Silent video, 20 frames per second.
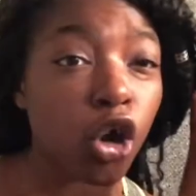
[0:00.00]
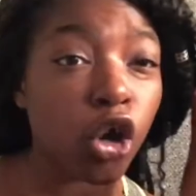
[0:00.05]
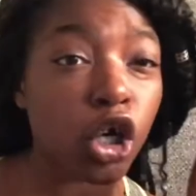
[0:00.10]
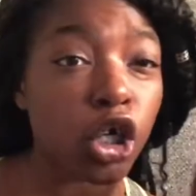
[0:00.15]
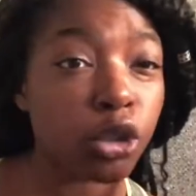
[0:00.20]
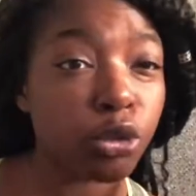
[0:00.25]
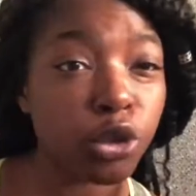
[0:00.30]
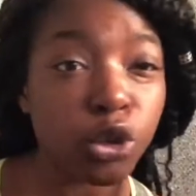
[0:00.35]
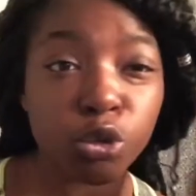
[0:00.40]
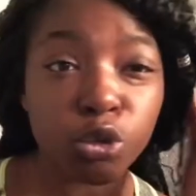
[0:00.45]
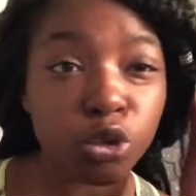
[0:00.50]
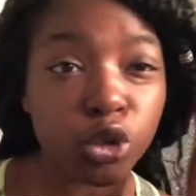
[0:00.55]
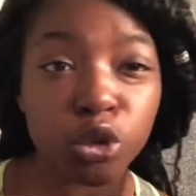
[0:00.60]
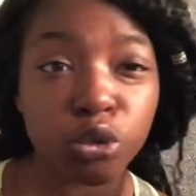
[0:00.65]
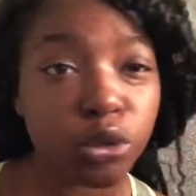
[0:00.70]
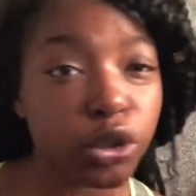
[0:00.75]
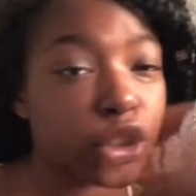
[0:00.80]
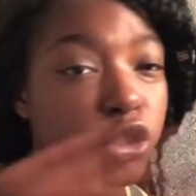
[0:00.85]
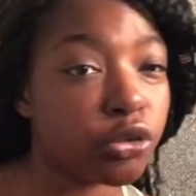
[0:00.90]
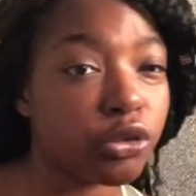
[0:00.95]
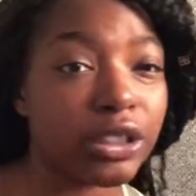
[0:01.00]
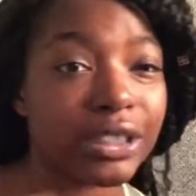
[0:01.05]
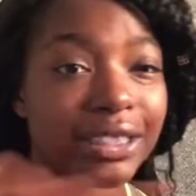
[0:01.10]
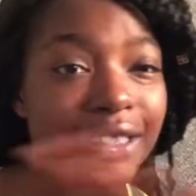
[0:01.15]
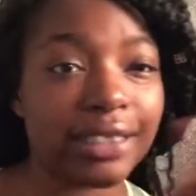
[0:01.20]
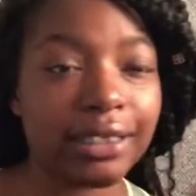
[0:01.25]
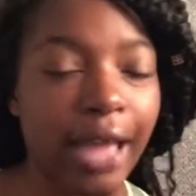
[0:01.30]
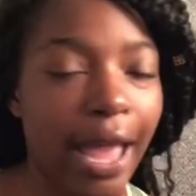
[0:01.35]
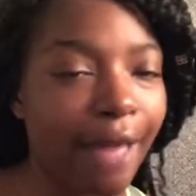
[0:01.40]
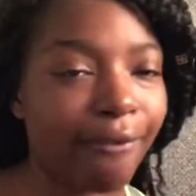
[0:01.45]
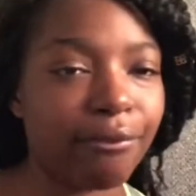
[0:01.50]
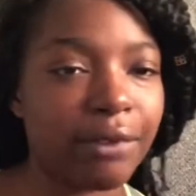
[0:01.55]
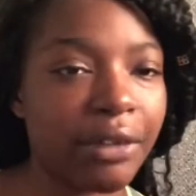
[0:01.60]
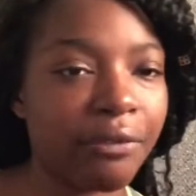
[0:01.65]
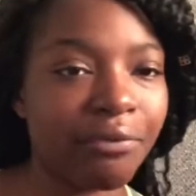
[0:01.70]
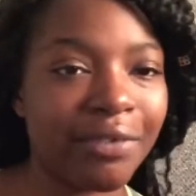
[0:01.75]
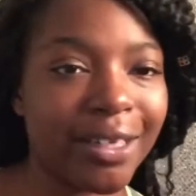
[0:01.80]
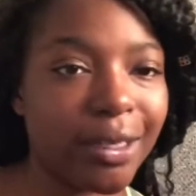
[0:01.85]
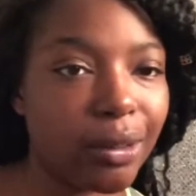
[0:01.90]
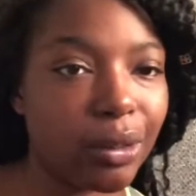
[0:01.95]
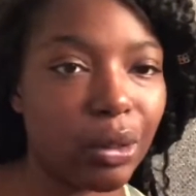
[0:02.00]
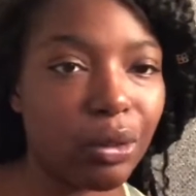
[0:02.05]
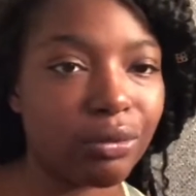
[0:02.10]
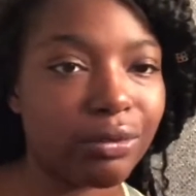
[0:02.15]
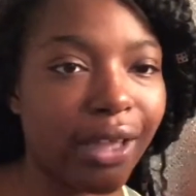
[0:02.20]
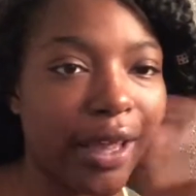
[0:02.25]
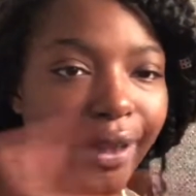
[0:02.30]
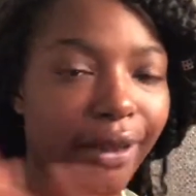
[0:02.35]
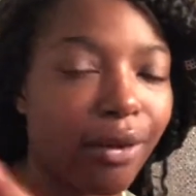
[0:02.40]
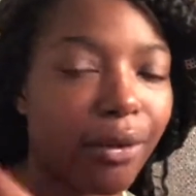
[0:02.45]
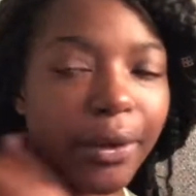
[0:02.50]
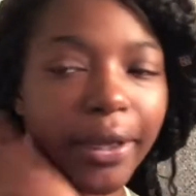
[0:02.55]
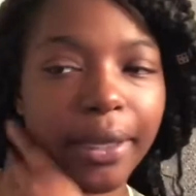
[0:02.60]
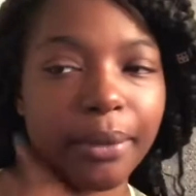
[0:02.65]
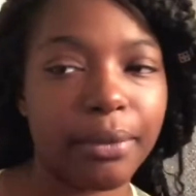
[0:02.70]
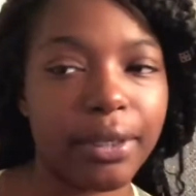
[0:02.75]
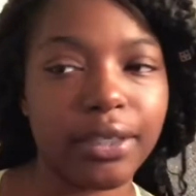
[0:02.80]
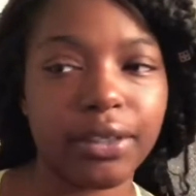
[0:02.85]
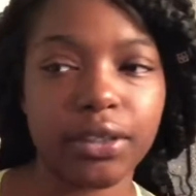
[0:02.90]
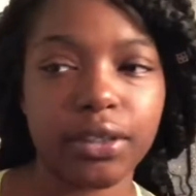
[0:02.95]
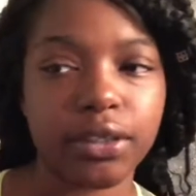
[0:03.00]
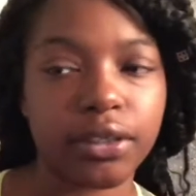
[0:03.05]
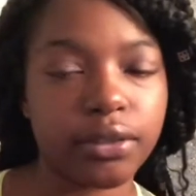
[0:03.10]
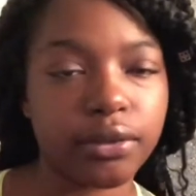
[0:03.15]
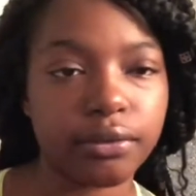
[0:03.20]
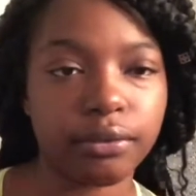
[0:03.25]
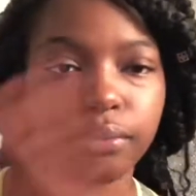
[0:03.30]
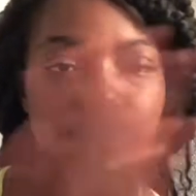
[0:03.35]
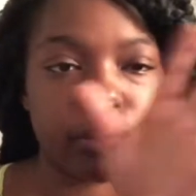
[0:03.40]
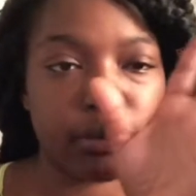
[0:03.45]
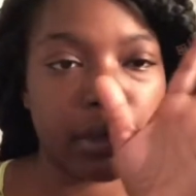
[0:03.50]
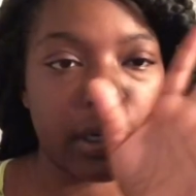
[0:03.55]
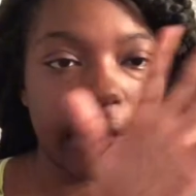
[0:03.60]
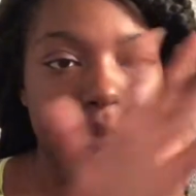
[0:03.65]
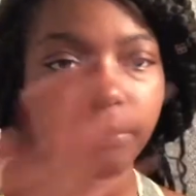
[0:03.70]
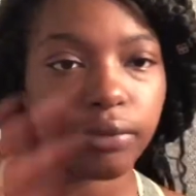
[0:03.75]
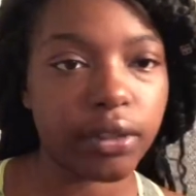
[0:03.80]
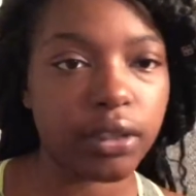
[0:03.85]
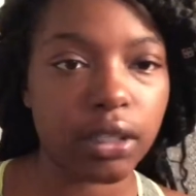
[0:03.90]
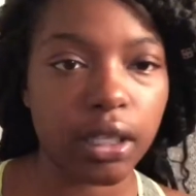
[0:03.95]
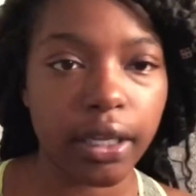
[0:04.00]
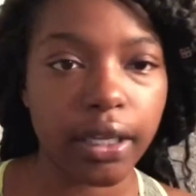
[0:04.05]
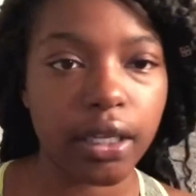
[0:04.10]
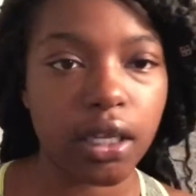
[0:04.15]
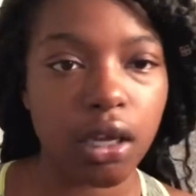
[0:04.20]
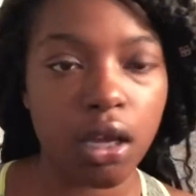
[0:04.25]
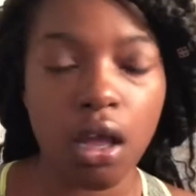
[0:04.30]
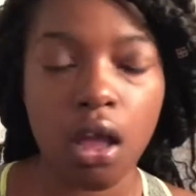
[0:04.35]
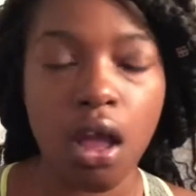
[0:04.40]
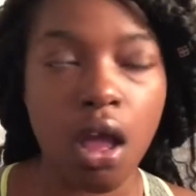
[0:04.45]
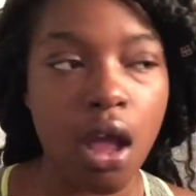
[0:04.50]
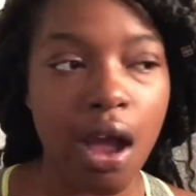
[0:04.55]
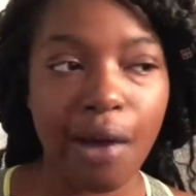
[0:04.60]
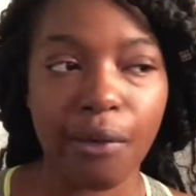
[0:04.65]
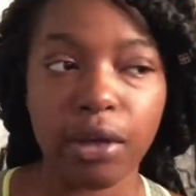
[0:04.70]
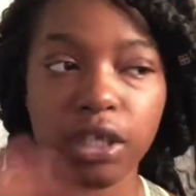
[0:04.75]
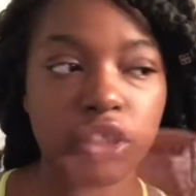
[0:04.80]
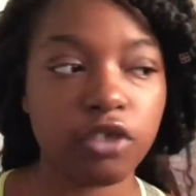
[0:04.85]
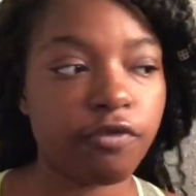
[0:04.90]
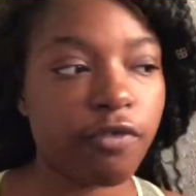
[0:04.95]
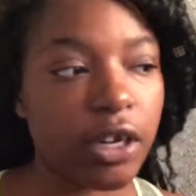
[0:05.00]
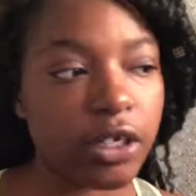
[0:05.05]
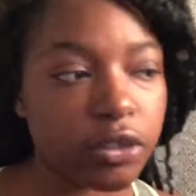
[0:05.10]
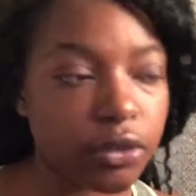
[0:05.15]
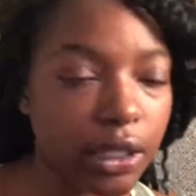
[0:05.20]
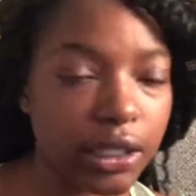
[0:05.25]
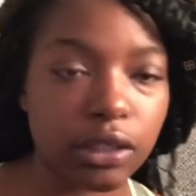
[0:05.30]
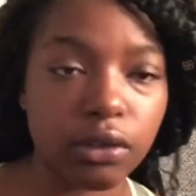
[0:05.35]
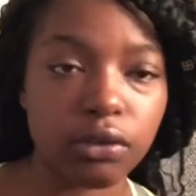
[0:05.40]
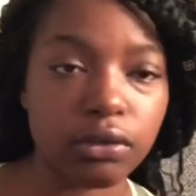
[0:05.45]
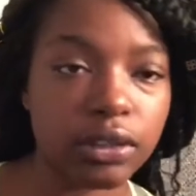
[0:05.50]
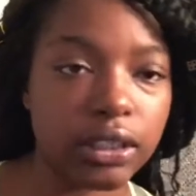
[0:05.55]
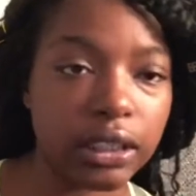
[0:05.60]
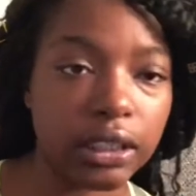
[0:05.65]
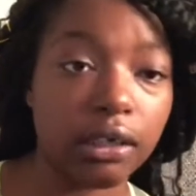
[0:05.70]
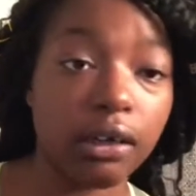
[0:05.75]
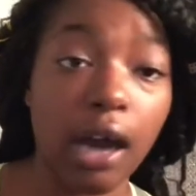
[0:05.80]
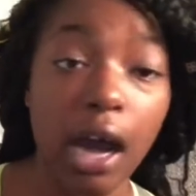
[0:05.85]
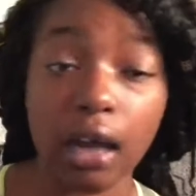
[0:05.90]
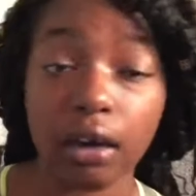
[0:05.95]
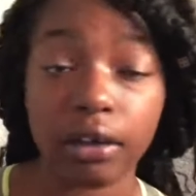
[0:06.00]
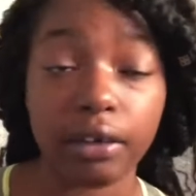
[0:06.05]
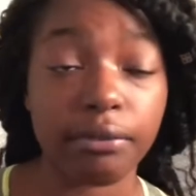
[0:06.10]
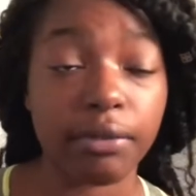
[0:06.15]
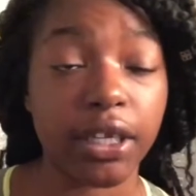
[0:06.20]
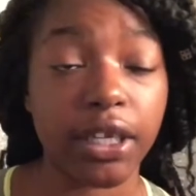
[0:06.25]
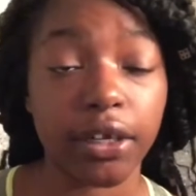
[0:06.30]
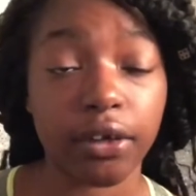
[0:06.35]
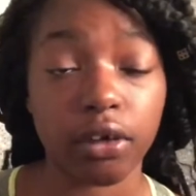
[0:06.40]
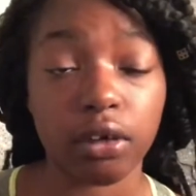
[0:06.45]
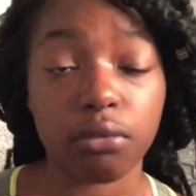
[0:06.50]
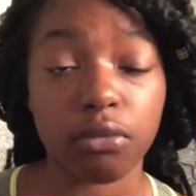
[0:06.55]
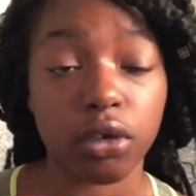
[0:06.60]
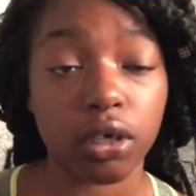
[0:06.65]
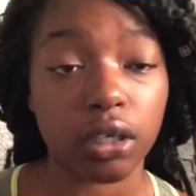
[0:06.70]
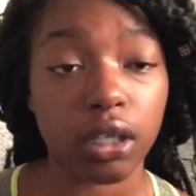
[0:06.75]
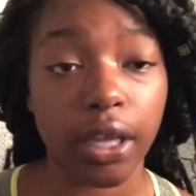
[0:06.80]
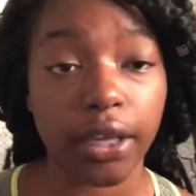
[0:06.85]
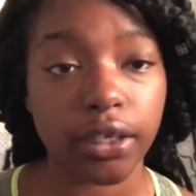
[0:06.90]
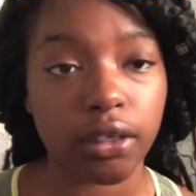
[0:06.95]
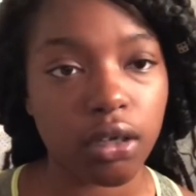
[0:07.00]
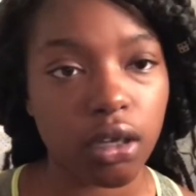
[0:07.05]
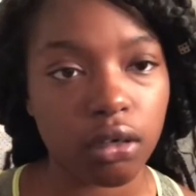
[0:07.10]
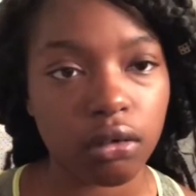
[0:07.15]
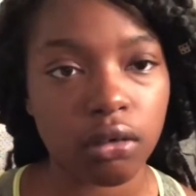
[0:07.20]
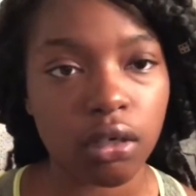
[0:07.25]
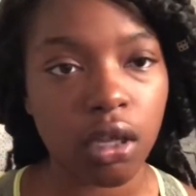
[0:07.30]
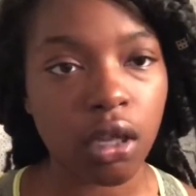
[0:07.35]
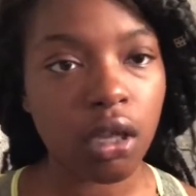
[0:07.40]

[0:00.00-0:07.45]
Or would you just have left it alone? Like, okay, bitch, whatever. Like, I wanted you to fight you at the hotel. I don't even care no more. Like, you know.